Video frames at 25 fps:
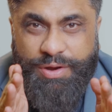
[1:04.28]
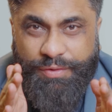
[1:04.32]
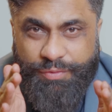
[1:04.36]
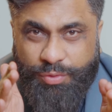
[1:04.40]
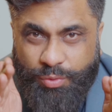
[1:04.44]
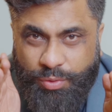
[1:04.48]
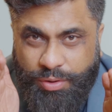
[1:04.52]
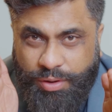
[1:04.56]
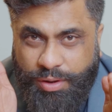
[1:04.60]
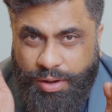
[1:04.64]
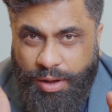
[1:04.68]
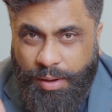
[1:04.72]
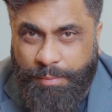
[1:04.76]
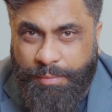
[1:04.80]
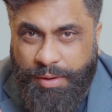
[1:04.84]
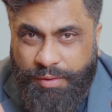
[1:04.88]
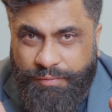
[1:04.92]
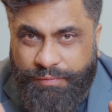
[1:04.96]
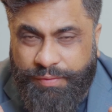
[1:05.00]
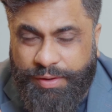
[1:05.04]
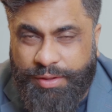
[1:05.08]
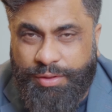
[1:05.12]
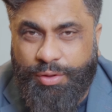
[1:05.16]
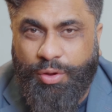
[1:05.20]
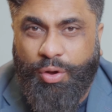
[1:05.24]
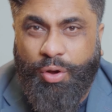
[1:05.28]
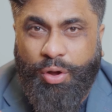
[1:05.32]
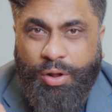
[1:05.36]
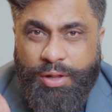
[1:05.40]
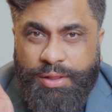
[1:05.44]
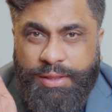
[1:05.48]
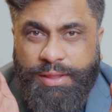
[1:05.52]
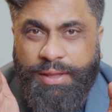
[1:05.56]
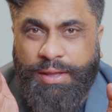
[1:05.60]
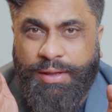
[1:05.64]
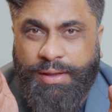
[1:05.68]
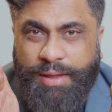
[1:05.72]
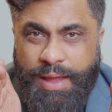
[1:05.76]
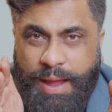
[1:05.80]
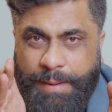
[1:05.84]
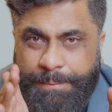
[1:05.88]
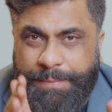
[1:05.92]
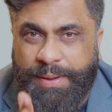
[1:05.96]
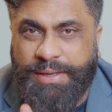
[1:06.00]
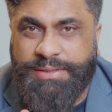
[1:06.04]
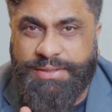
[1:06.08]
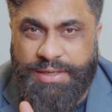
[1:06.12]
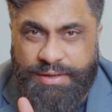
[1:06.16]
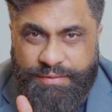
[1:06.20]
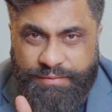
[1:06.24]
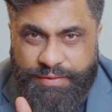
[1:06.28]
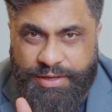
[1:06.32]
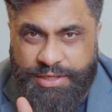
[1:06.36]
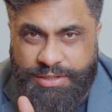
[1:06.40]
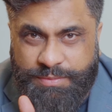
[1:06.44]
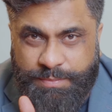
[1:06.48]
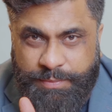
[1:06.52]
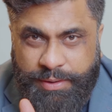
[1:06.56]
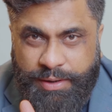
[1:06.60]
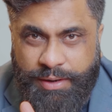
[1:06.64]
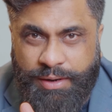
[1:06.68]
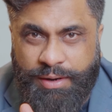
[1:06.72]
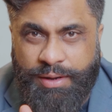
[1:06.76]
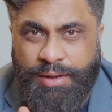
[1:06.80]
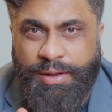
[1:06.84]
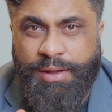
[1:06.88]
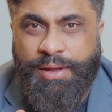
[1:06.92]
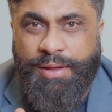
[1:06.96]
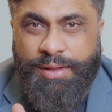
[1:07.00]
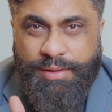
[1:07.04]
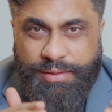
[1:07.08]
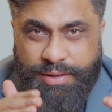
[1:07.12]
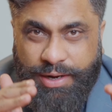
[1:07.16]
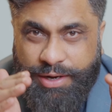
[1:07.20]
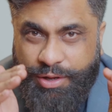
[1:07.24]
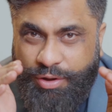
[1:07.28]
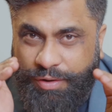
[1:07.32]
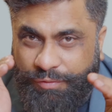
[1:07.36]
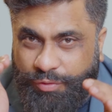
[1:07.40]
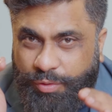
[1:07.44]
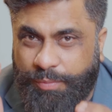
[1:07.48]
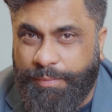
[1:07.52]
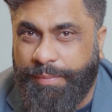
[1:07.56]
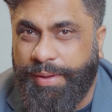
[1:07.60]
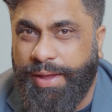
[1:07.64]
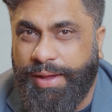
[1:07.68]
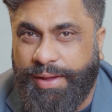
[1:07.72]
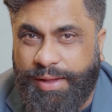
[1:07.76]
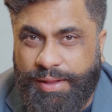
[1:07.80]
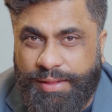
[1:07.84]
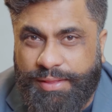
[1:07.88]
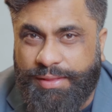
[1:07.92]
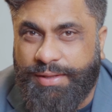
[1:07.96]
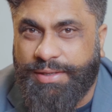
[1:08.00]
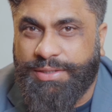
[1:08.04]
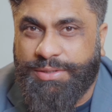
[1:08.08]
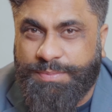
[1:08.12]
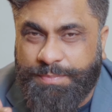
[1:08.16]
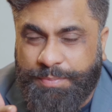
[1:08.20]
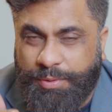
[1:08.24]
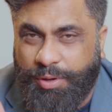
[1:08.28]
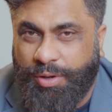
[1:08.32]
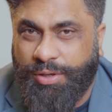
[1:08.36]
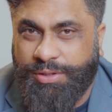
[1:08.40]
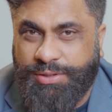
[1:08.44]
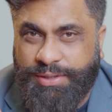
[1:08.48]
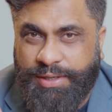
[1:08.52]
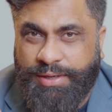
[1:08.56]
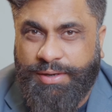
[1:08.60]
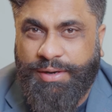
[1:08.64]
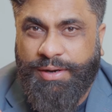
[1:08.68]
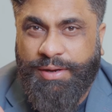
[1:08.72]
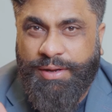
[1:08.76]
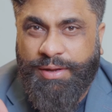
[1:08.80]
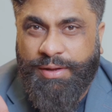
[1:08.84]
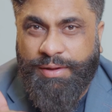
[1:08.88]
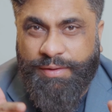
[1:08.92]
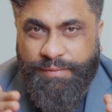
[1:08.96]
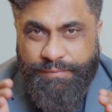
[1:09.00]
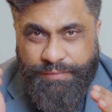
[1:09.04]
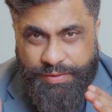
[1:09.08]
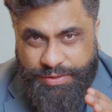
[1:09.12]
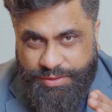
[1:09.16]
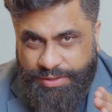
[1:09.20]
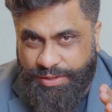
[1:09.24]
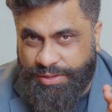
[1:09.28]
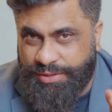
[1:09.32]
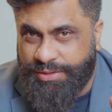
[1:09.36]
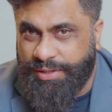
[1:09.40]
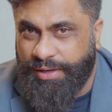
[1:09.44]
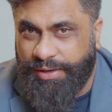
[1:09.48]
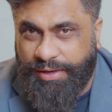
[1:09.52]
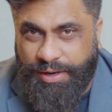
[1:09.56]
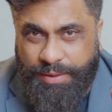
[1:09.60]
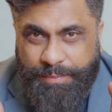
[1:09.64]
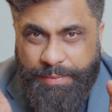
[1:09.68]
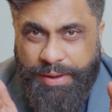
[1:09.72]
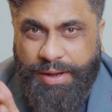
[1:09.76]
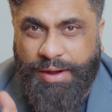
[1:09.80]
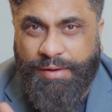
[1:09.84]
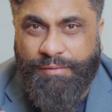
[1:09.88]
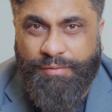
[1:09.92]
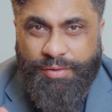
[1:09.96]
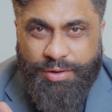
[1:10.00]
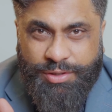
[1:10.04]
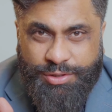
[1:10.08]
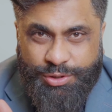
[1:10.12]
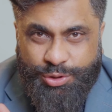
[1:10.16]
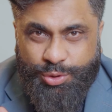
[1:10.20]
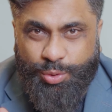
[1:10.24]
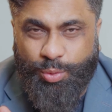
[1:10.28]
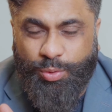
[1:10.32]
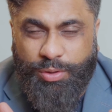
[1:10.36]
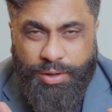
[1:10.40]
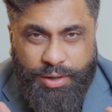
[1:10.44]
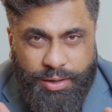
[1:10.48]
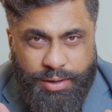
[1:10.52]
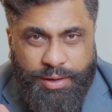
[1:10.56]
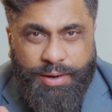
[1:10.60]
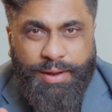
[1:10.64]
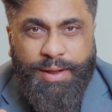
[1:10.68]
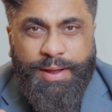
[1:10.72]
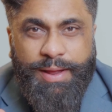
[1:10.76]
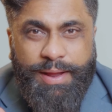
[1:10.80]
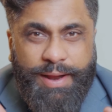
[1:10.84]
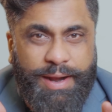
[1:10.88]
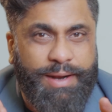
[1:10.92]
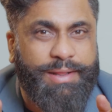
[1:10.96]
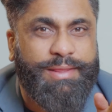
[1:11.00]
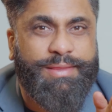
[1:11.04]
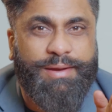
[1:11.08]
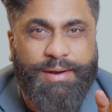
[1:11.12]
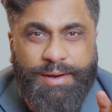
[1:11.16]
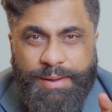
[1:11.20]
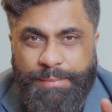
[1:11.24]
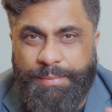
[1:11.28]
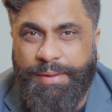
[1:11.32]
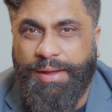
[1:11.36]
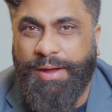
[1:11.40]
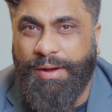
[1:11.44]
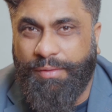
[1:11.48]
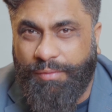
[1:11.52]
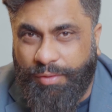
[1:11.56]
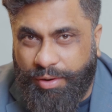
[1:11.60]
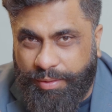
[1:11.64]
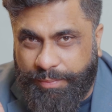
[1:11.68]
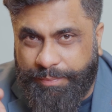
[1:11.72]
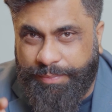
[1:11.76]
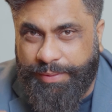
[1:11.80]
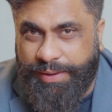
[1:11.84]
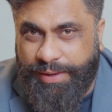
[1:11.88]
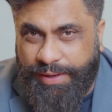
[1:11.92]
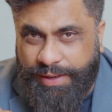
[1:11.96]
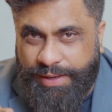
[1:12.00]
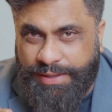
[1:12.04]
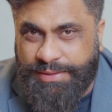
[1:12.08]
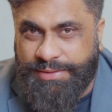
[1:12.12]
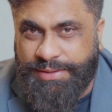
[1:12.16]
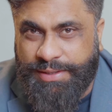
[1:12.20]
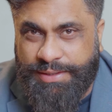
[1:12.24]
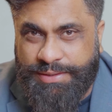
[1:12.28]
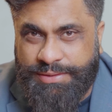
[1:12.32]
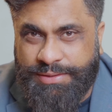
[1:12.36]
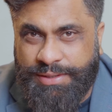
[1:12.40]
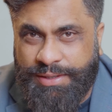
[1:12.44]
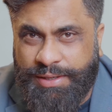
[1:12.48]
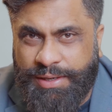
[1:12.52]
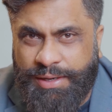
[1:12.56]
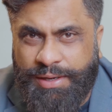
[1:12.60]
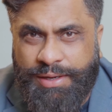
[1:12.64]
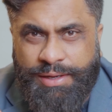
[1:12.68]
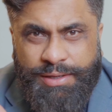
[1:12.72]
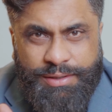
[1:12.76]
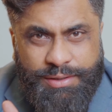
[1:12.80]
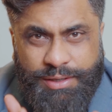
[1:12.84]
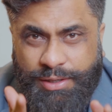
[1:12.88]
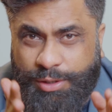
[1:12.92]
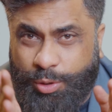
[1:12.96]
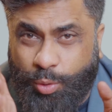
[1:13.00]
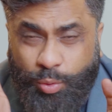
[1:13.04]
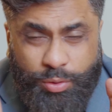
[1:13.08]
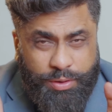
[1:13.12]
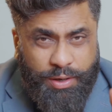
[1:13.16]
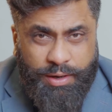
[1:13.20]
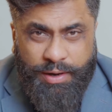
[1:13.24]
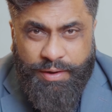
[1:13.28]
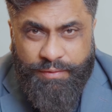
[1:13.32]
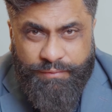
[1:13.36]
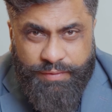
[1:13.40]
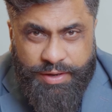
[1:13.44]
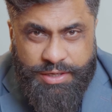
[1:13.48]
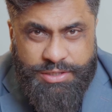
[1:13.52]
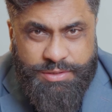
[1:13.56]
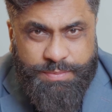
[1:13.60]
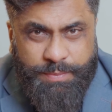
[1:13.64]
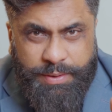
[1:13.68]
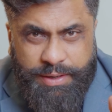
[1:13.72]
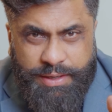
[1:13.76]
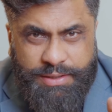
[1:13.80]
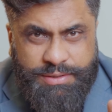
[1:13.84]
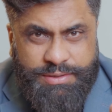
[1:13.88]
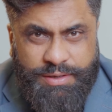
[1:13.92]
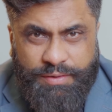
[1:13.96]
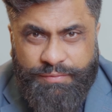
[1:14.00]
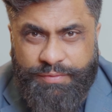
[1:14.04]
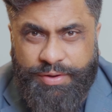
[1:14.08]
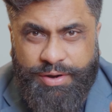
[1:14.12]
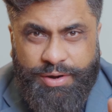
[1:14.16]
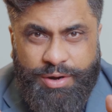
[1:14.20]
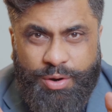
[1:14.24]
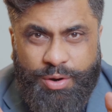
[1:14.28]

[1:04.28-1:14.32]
you have to come up with all the CAPEX investment that you have to make in this project, which is 100 megawatt solar and 30 megawatt BESS. The total investment is somewhere